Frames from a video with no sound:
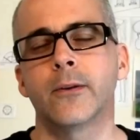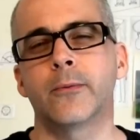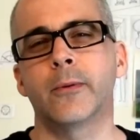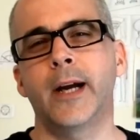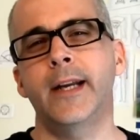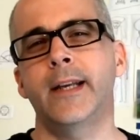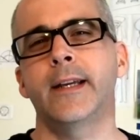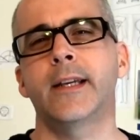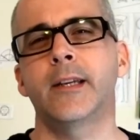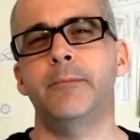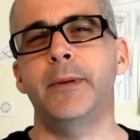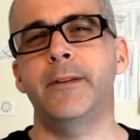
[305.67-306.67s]
Writing
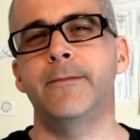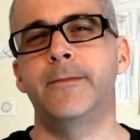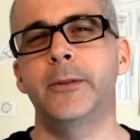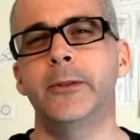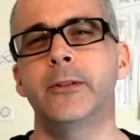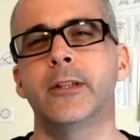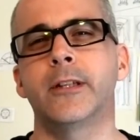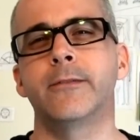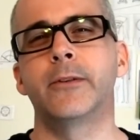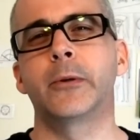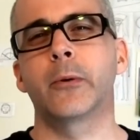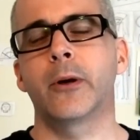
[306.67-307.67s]
can be full
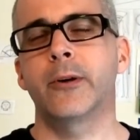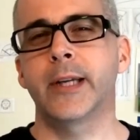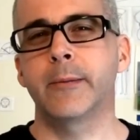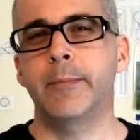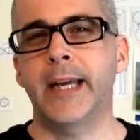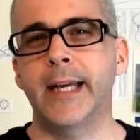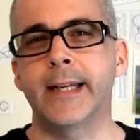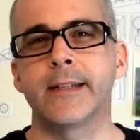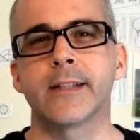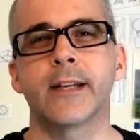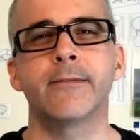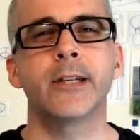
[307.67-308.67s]
of growing
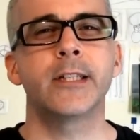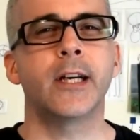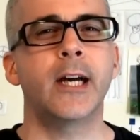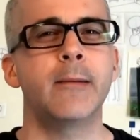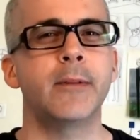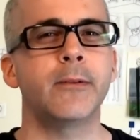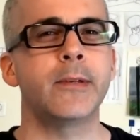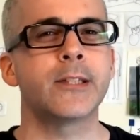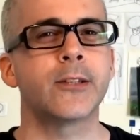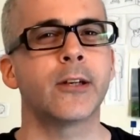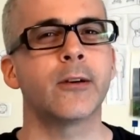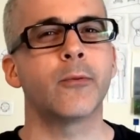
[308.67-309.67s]
pains. Every time that we
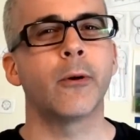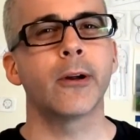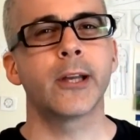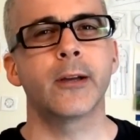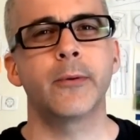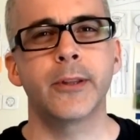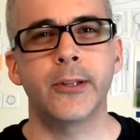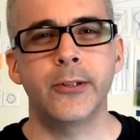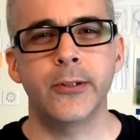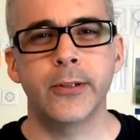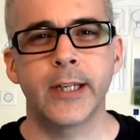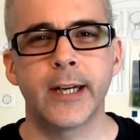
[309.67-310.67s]
start working with a
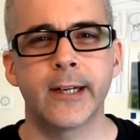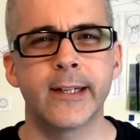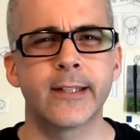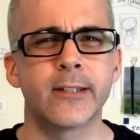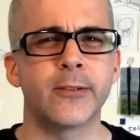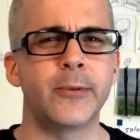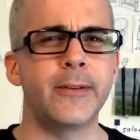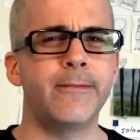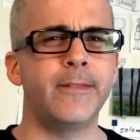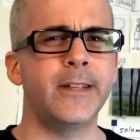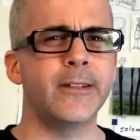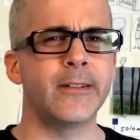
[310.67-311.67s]
new character, we
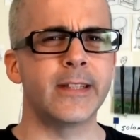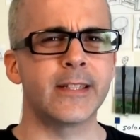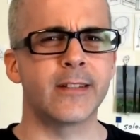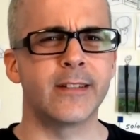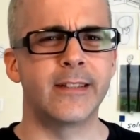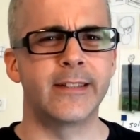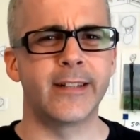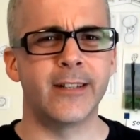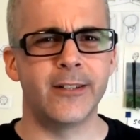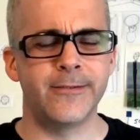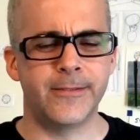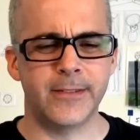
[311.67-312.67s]
feel this
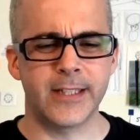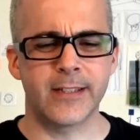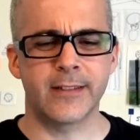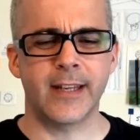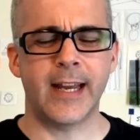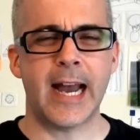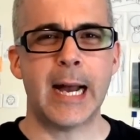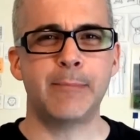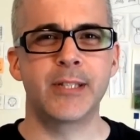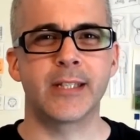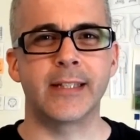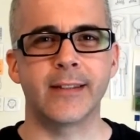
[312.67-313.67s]
gulf, this
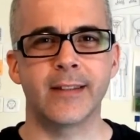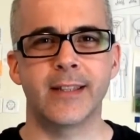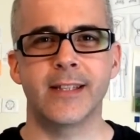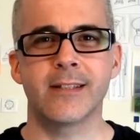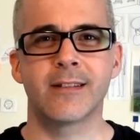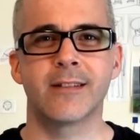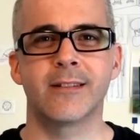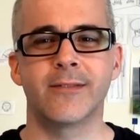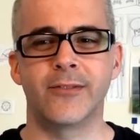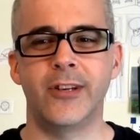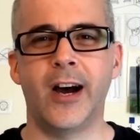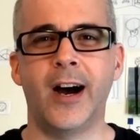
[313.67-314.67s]
absent, this
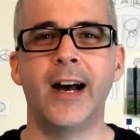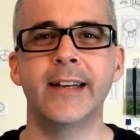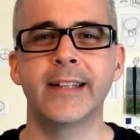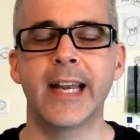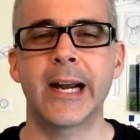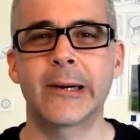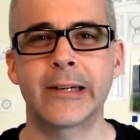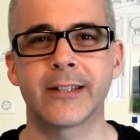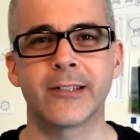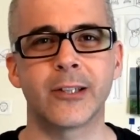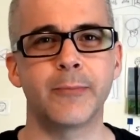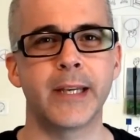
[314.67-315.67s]

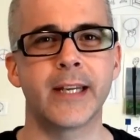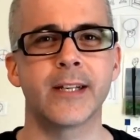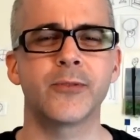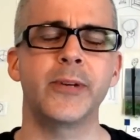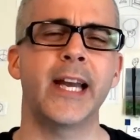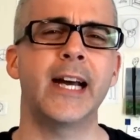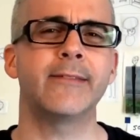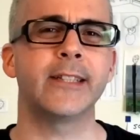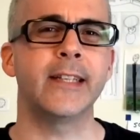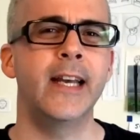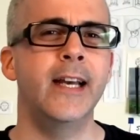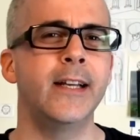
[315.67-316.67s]
non-character, because we
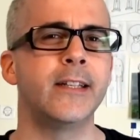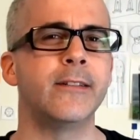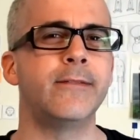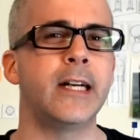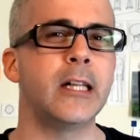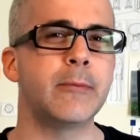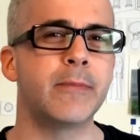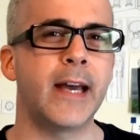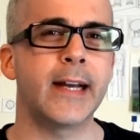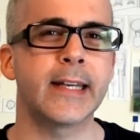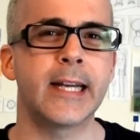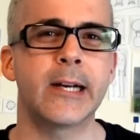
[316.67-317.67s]
haven't developed
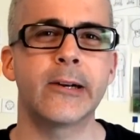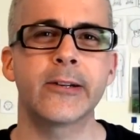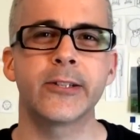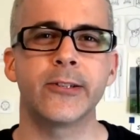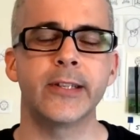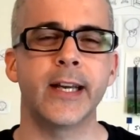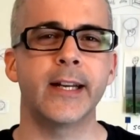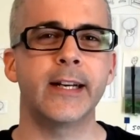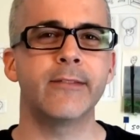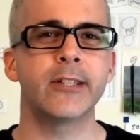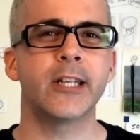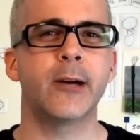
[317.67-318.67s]
that character yet.
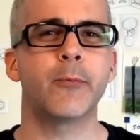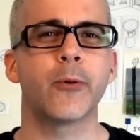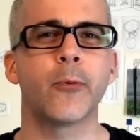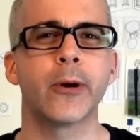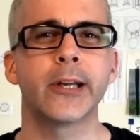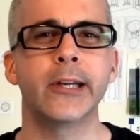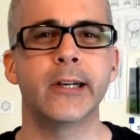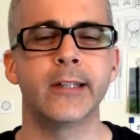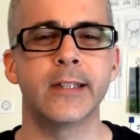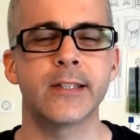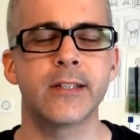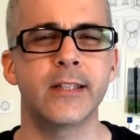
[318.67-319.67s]
Every time we're working
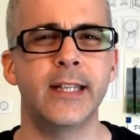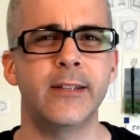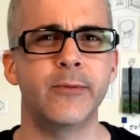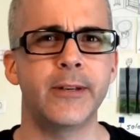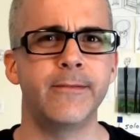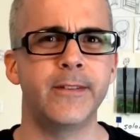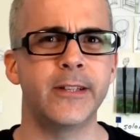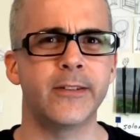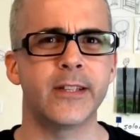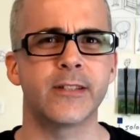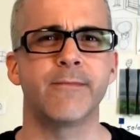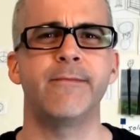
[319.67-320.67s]
on this scene, we feel
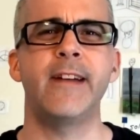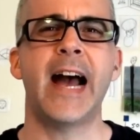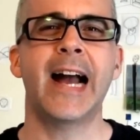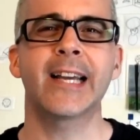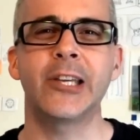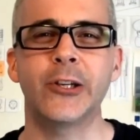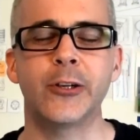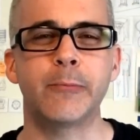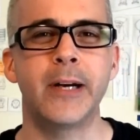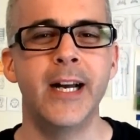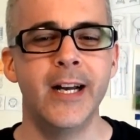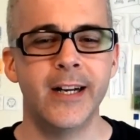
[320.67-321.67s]
this
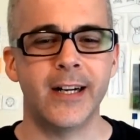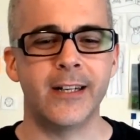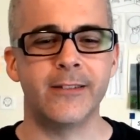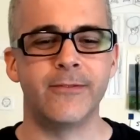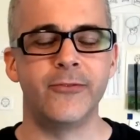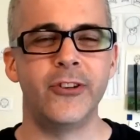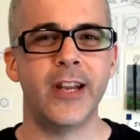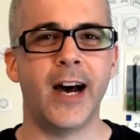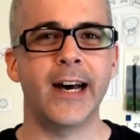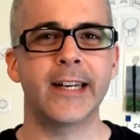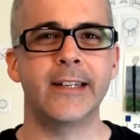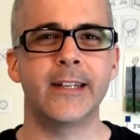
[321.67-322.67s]
vacuum of
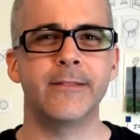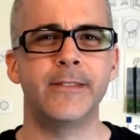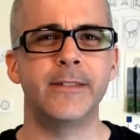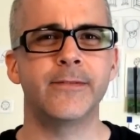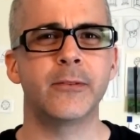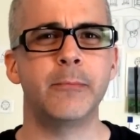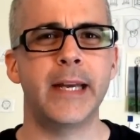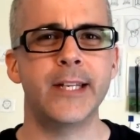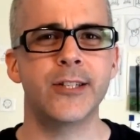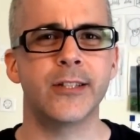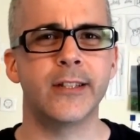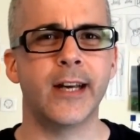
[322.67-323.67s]
not enough
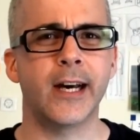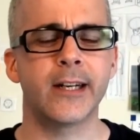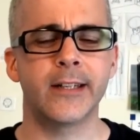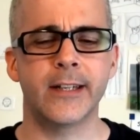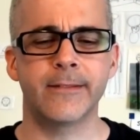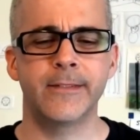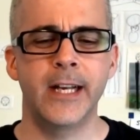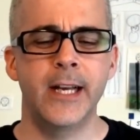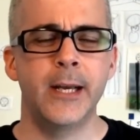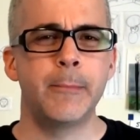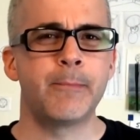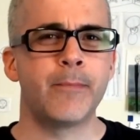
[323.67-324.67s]
information, not enough
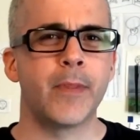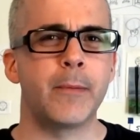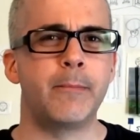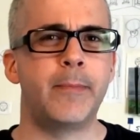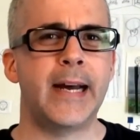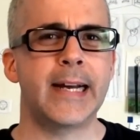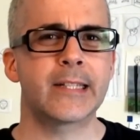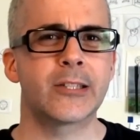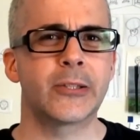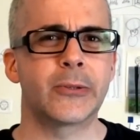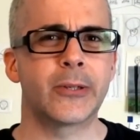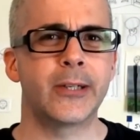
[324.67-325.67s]

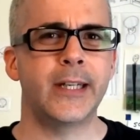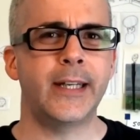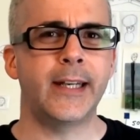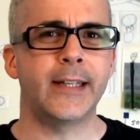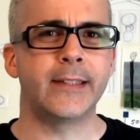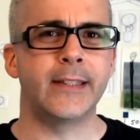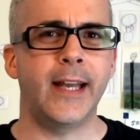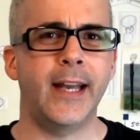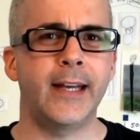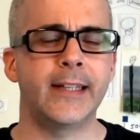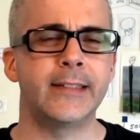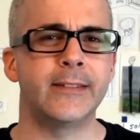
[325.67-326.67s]
backstory
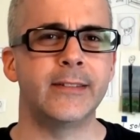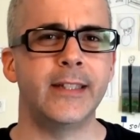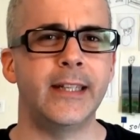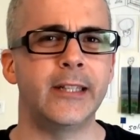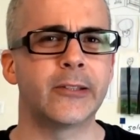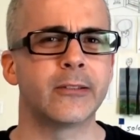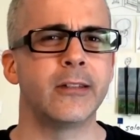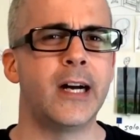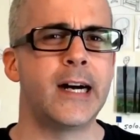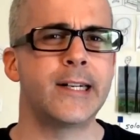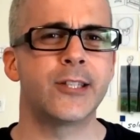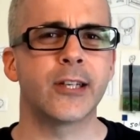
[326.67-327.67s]
and inner
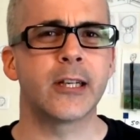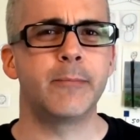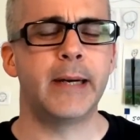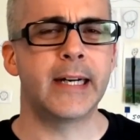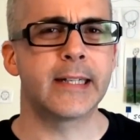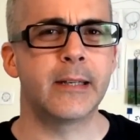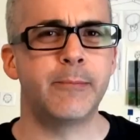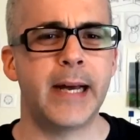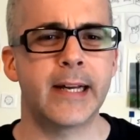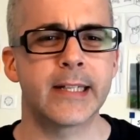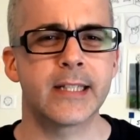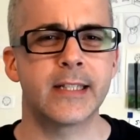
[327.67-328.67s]
logic
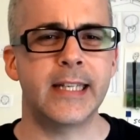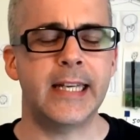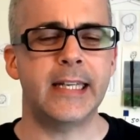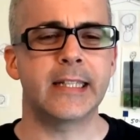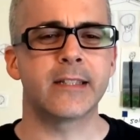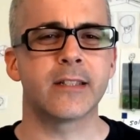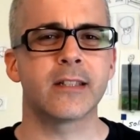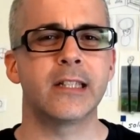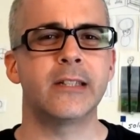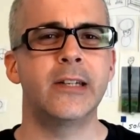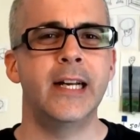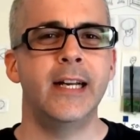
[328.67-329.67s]
about a scene. And
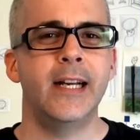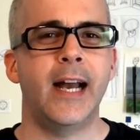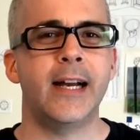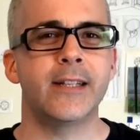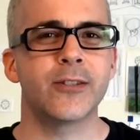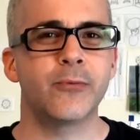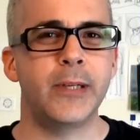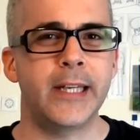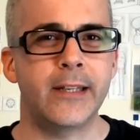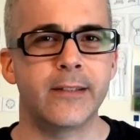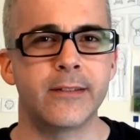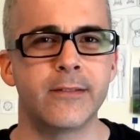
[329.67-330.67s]
so as
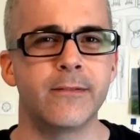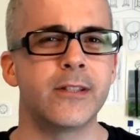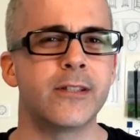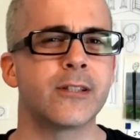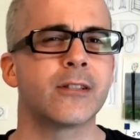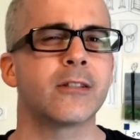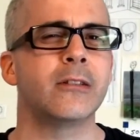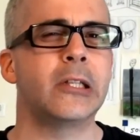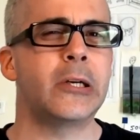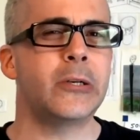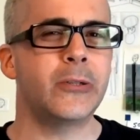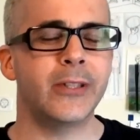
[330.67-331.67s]
we
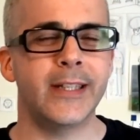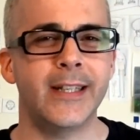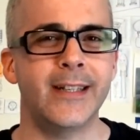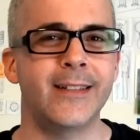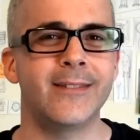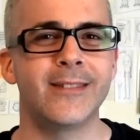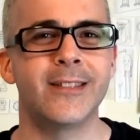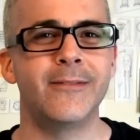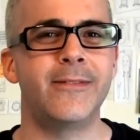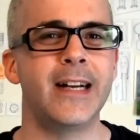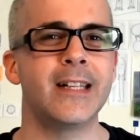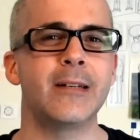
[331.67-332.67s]
slowly
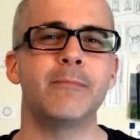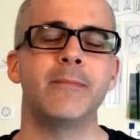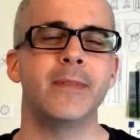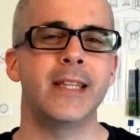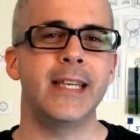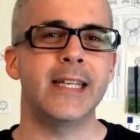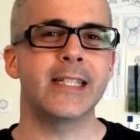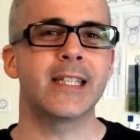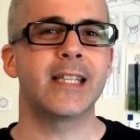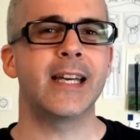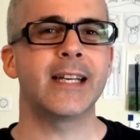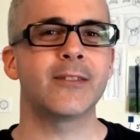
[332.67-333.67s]
develop
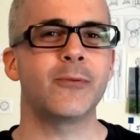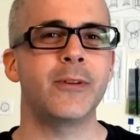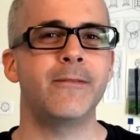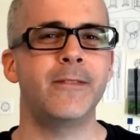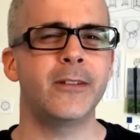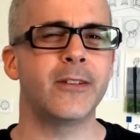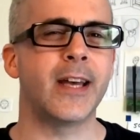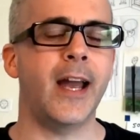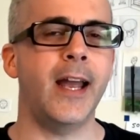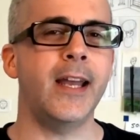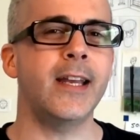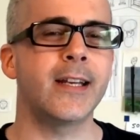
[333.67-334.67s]
these things, we feel the
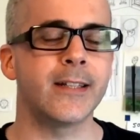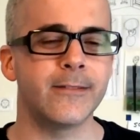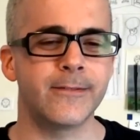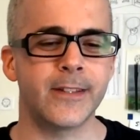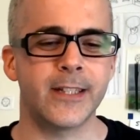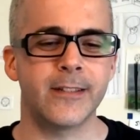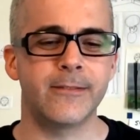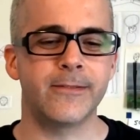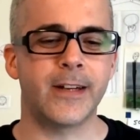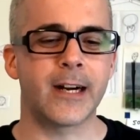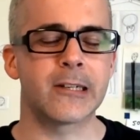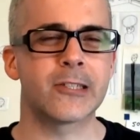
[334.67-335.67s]
ache of
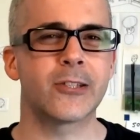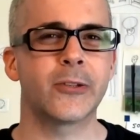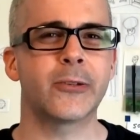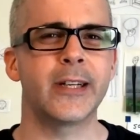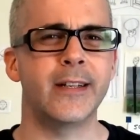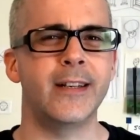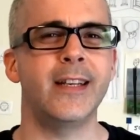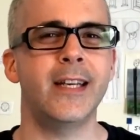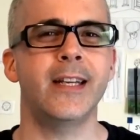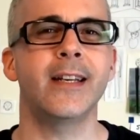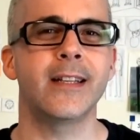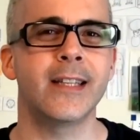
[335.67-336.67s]
our story
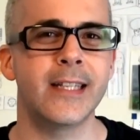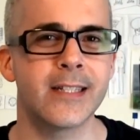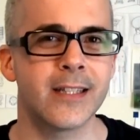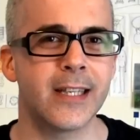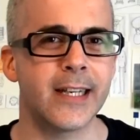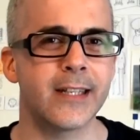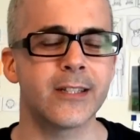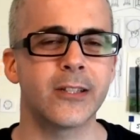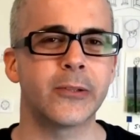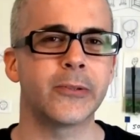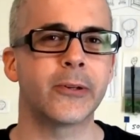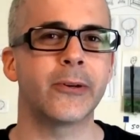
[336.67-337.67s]
needing these things
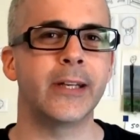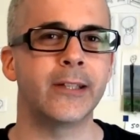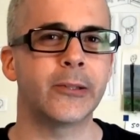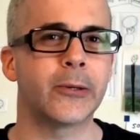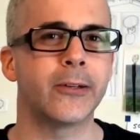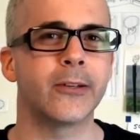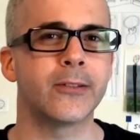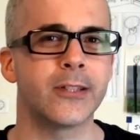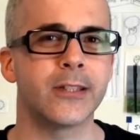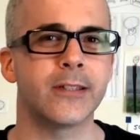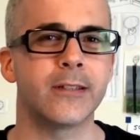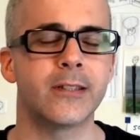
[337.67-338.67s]
in order
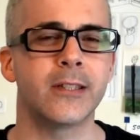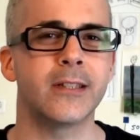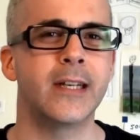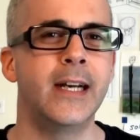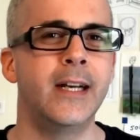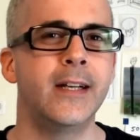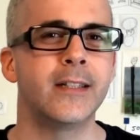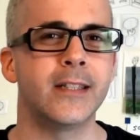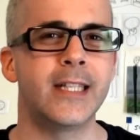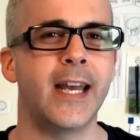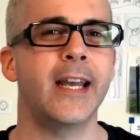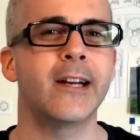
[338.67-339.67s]
to
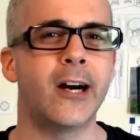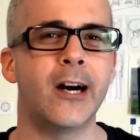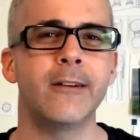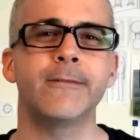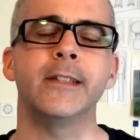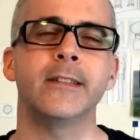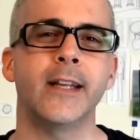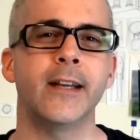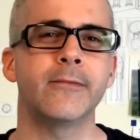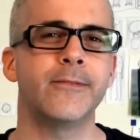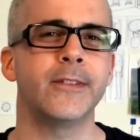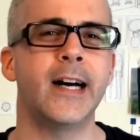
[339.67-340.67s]
take off
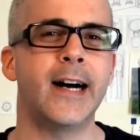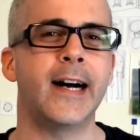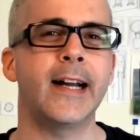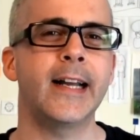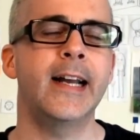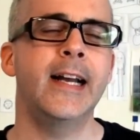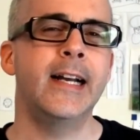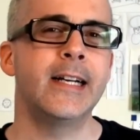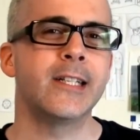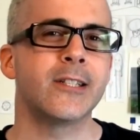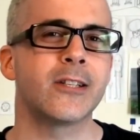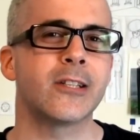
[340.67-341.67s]
and fly.
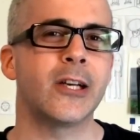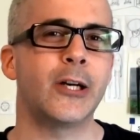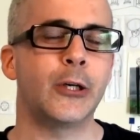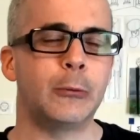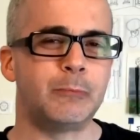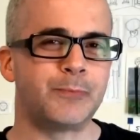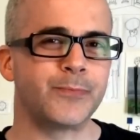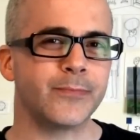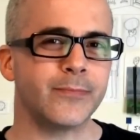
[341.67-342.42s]
So